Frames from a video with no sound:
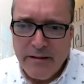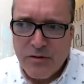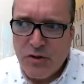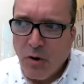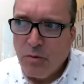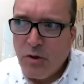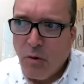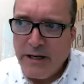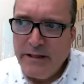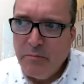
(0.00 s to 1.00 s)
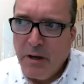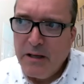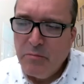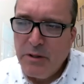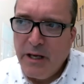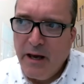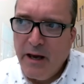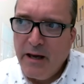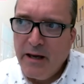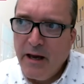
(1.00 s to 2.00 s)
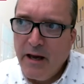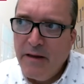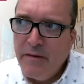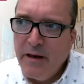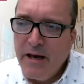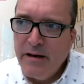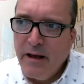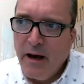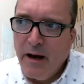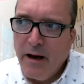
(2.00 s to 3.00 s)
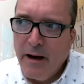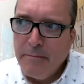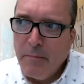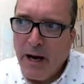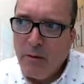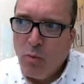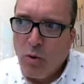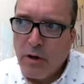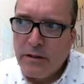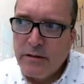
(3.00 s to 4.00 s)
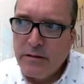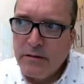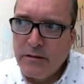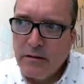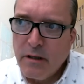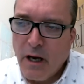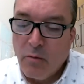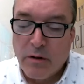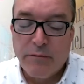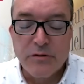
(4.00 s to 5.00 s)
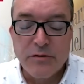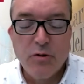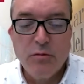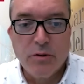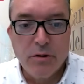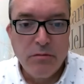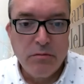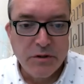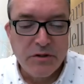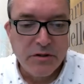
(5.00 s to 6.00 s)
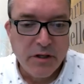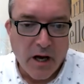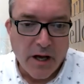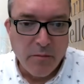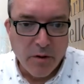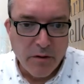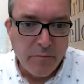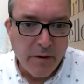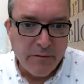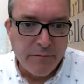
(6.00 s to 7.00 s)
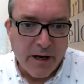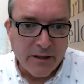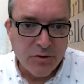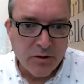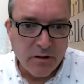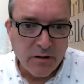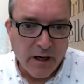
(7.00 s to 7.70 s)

So I did my MBA, and then I worked for Subaru, which is an automotive manufacturer.